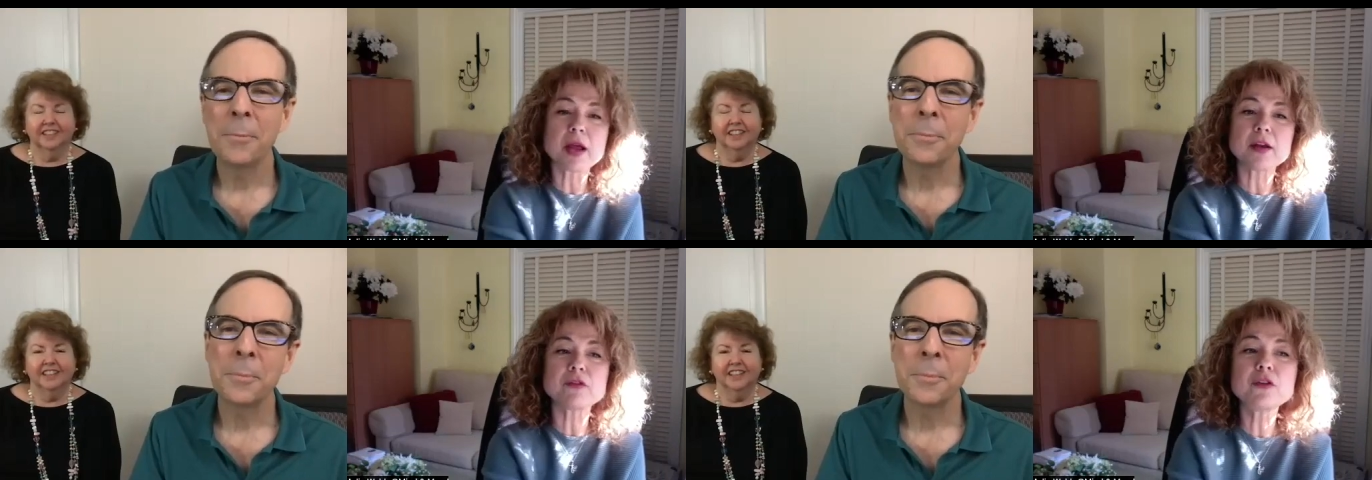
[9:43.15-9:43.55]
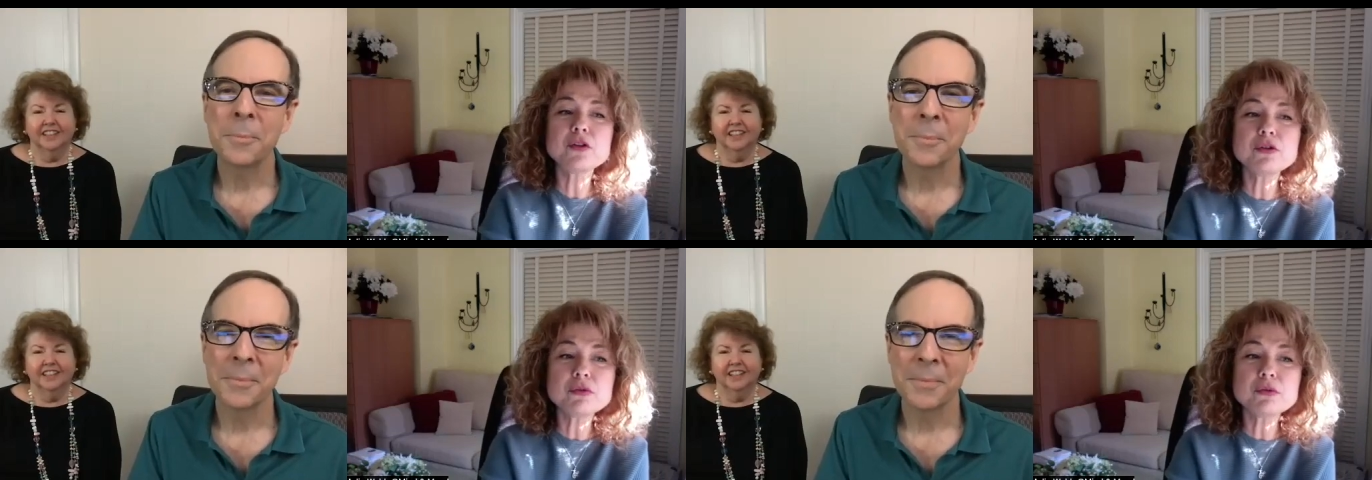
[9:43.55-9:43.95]
Speaker 1: do
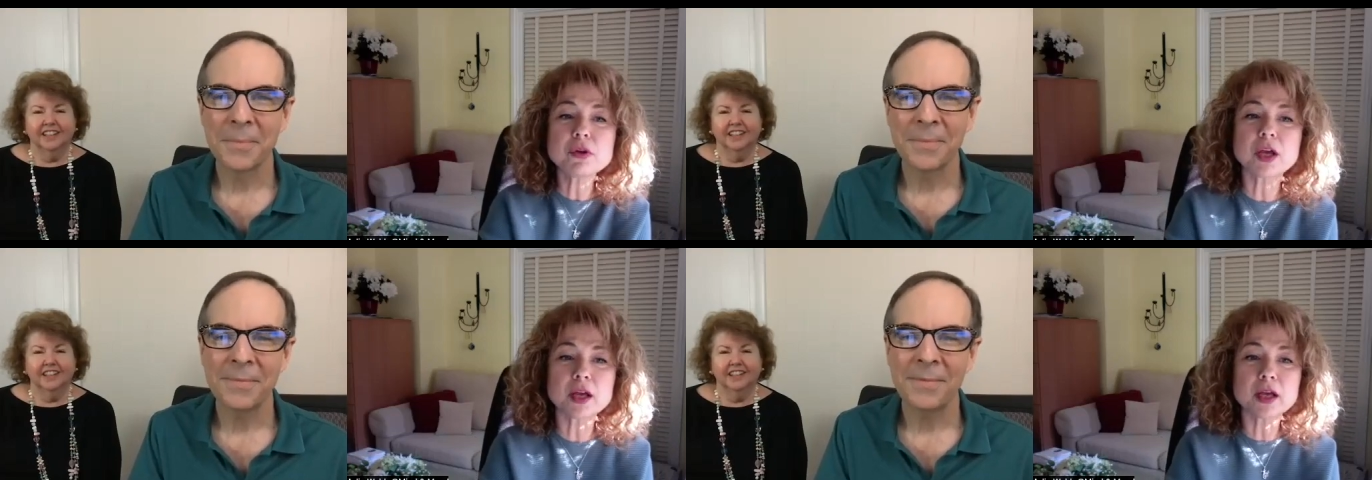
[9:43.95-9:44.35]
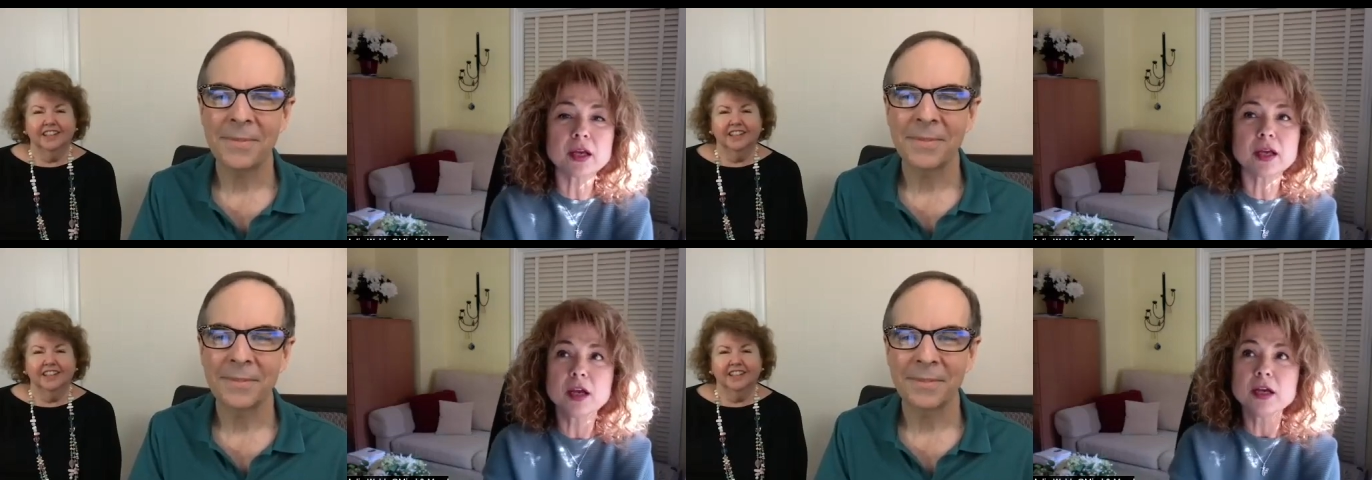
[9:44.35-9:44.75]
you? Uh,
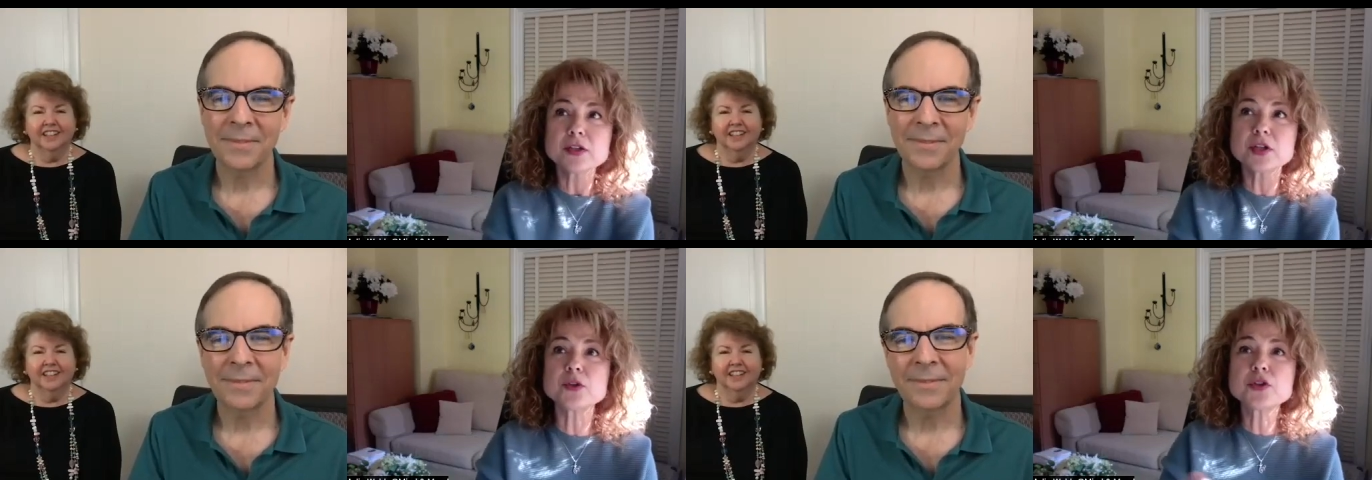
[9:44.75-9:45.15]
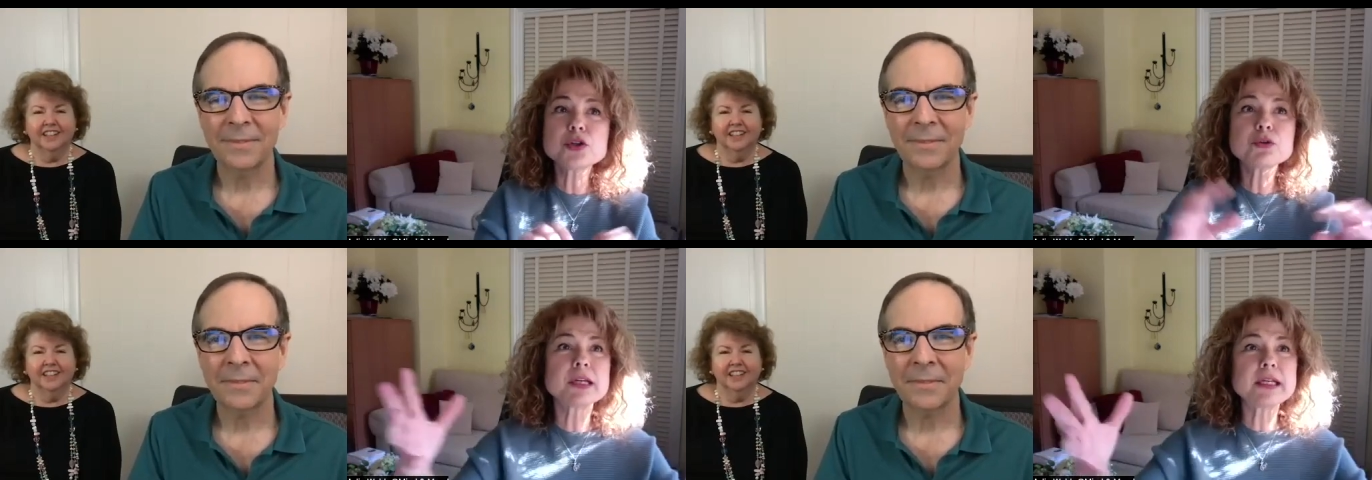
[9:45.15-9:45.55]
so
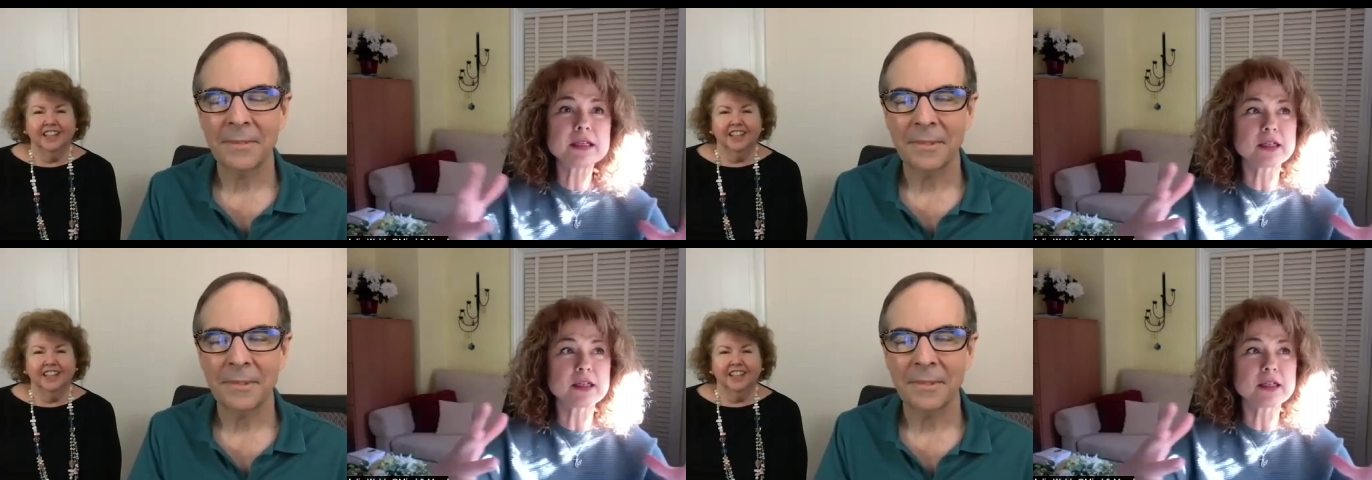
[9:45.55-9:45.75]
during